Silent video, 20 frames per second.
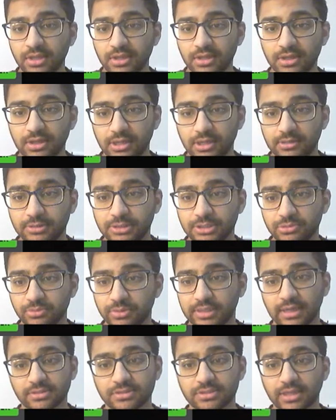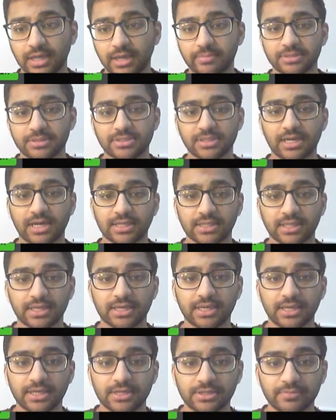Uh, just without Simons, a guy that
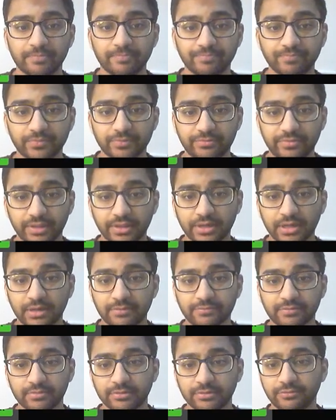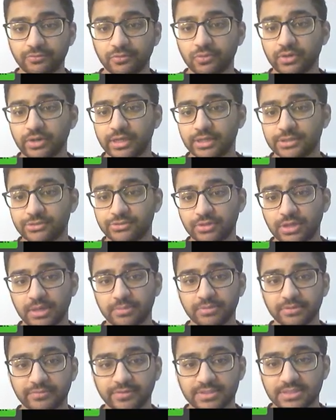can fill it up from the floor, get you a
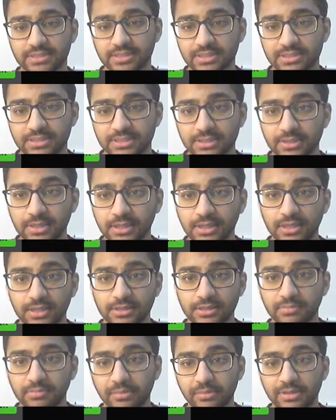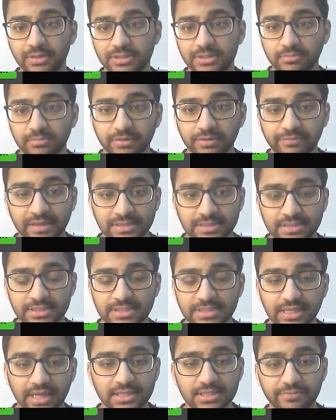couple of assists, maybe some defensive
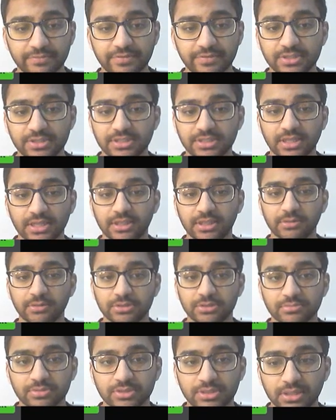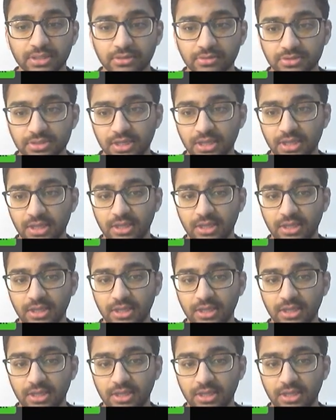stats if he's just in there with some steals.